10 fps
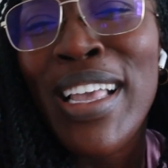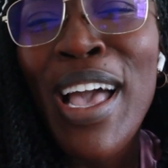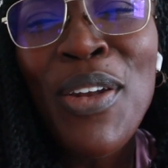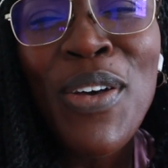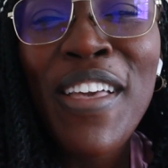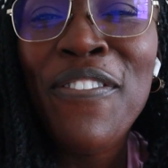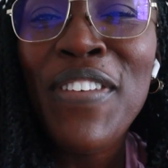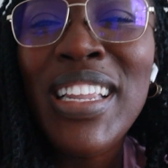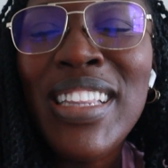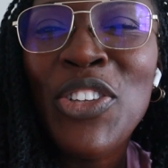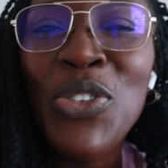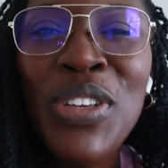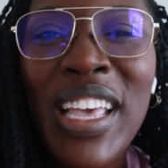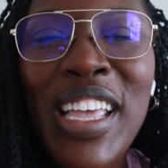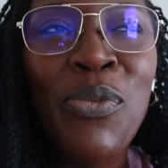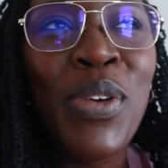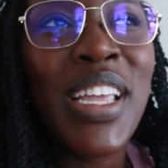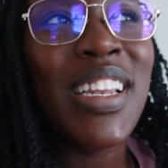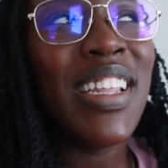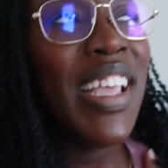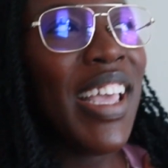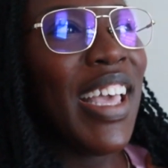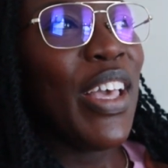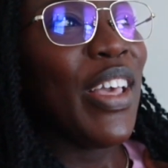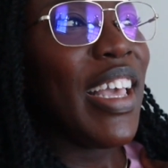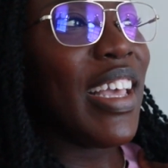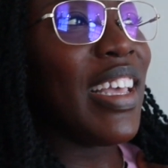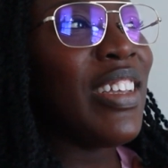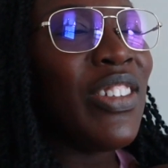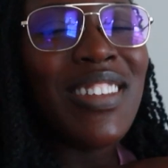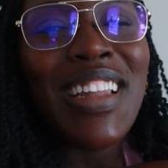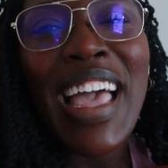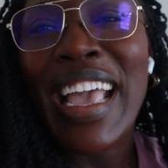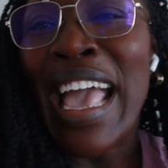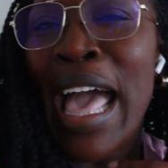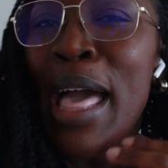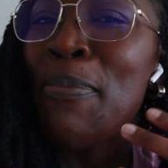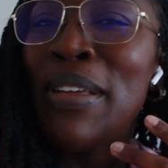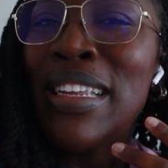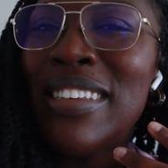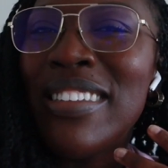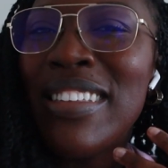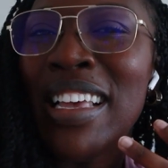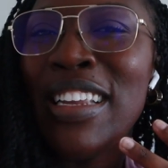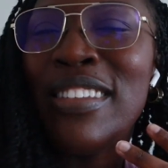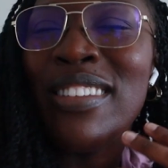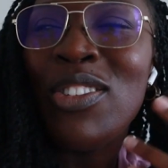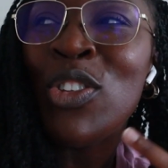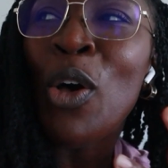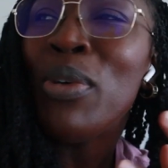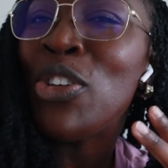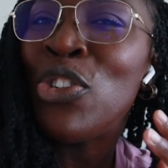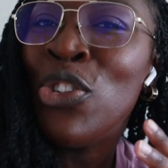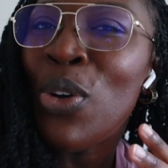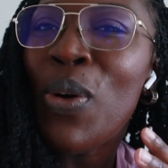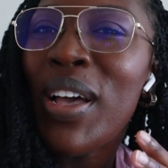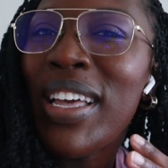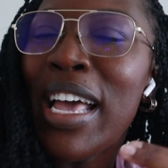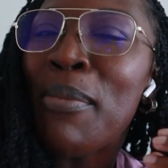Like, y'all know that feeling that you get when it's just like happiness and it's so much joy.